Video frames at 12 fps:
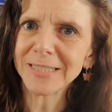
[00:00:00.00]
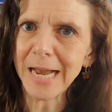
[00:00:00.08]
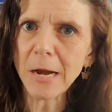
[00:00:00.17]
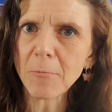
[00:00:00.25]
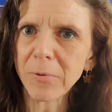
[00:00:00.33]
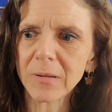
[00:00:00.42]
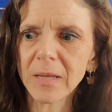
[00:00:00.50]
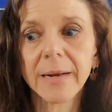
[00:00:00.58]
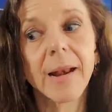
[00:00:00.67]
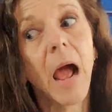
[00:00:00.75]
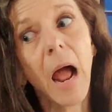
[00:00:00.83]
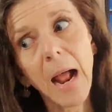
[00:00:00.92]

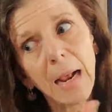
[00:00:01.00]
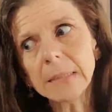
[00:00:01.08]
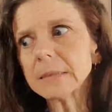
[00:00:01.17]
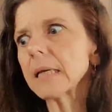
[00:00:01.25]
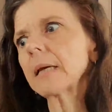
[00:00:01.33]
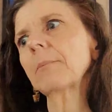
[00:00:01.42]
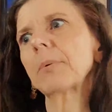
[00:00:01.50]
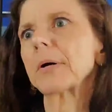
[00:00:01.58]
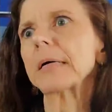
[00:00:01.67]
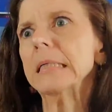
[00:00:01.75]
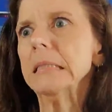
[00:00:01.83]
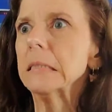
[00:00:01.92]
Chamberlain as a
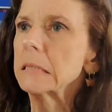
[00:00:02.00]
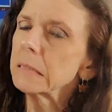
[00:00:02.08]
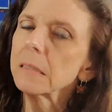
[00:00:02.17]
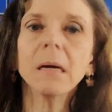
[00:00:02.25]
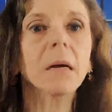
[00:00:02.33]
priest